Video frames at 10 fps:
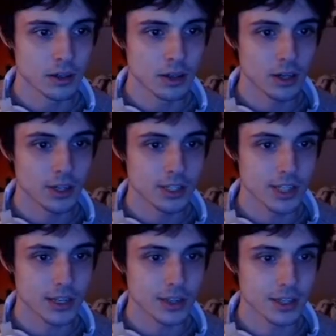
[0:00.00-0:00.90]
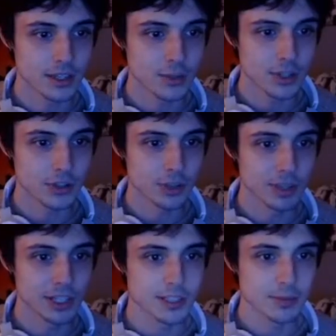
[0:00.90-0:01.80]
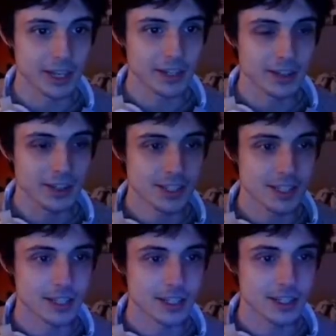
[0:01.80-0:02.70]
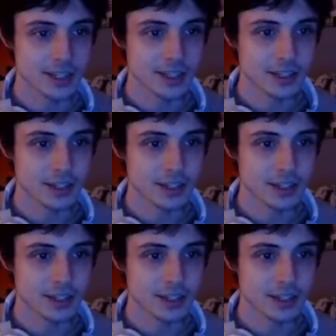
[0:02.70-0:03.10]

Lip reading: Oh yeah, she's got this, which is really plus back into the stance.